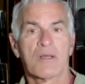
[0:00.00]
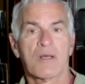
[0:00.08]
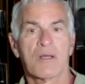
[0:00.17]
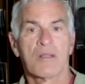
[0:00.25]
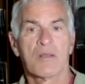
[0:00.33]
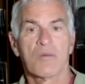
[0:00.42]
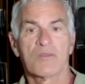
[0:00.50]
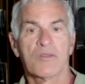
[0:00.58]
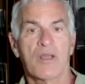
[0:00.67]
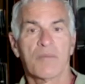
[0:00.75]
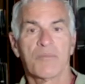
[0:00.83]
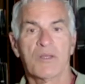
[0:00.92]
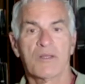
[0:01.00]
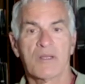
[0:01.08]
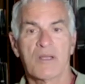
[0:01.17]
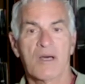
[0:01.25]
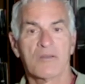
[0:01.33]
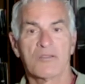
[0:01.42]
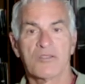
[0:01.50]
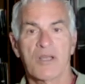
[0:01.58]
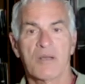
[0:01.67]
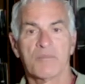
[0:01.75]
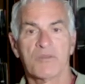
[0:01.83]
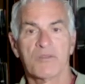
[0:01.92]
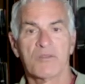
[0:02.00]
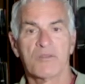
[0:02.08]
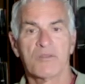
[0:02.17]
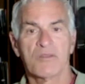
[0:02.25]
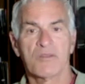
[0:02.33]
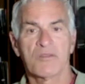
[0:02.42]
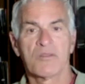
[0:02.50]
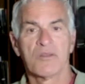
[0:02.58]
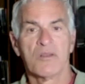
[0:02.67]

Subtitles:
I think what's happening in the college campuses is